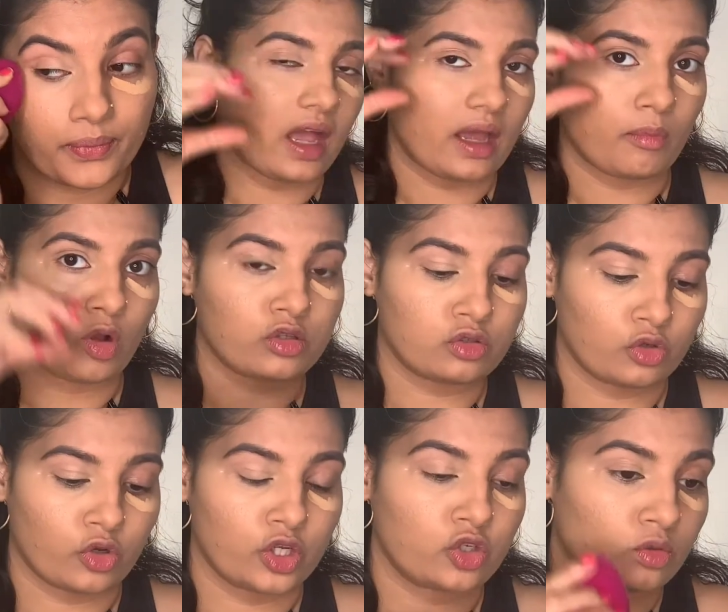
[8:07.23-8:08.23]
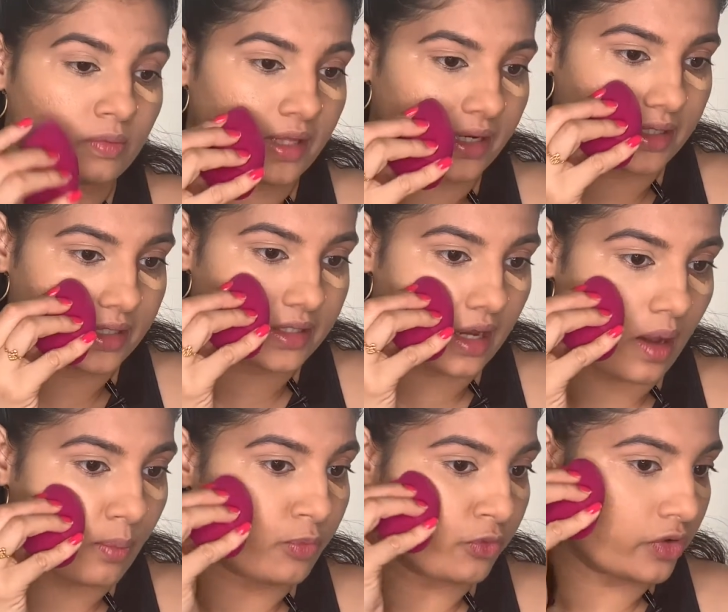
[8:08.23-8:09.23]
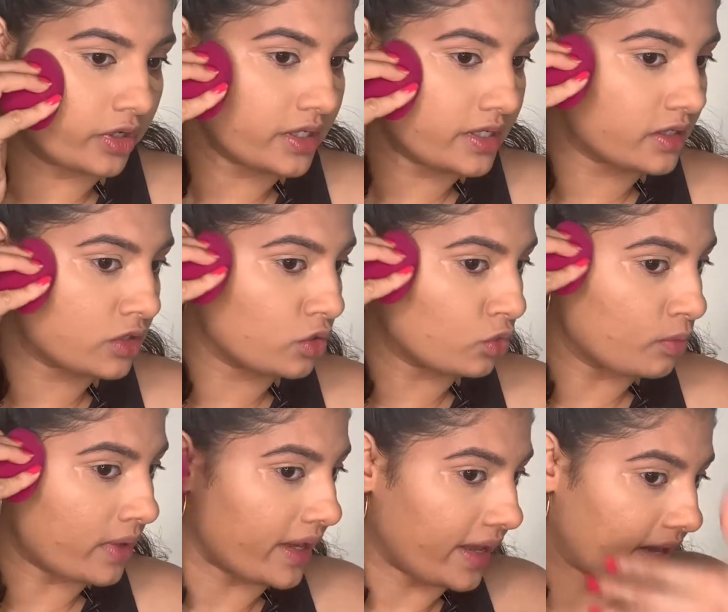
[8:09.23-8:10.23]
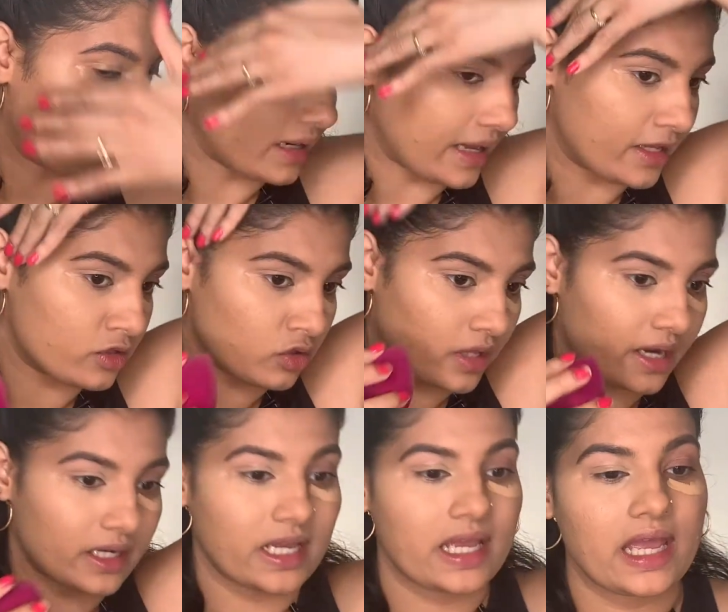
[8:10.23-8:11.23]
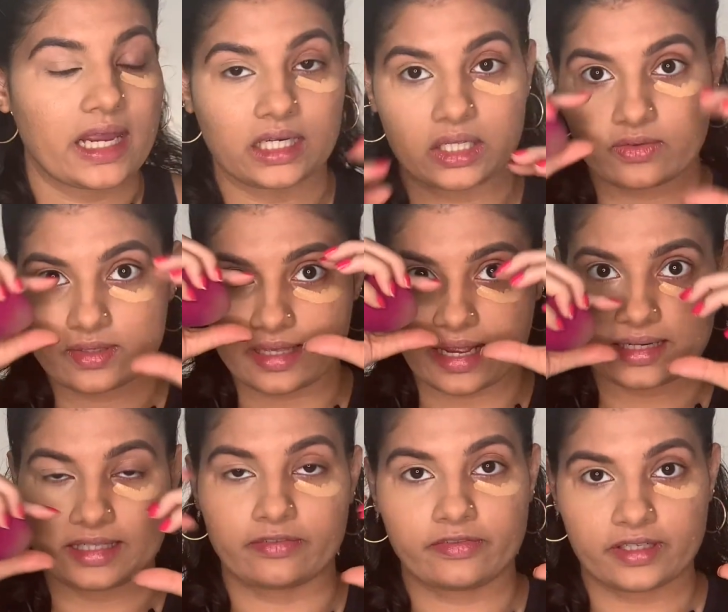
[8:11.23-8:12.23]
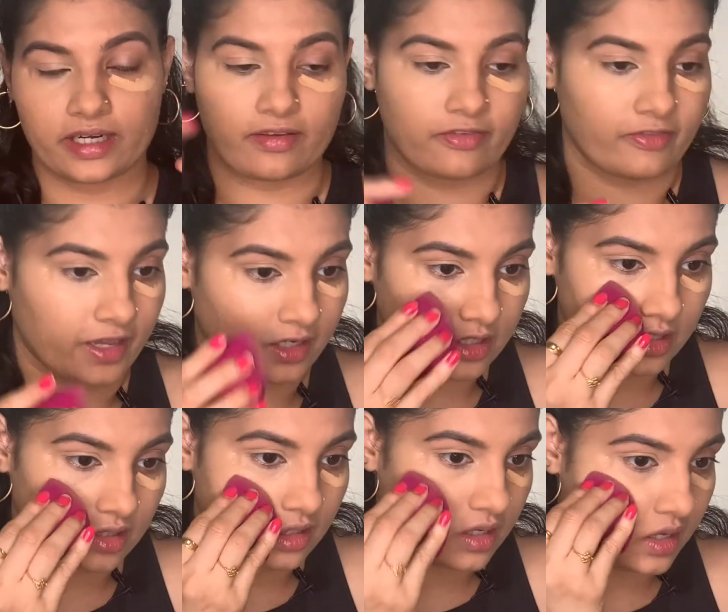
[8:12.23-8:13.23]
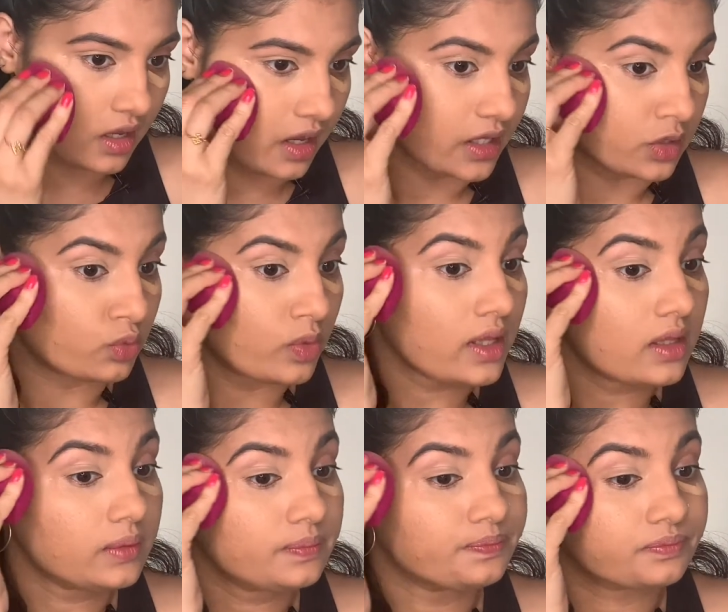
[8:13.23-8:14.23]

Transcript: I'm also going to blend it upwards to my hairline so that it gives that lifted effect as well.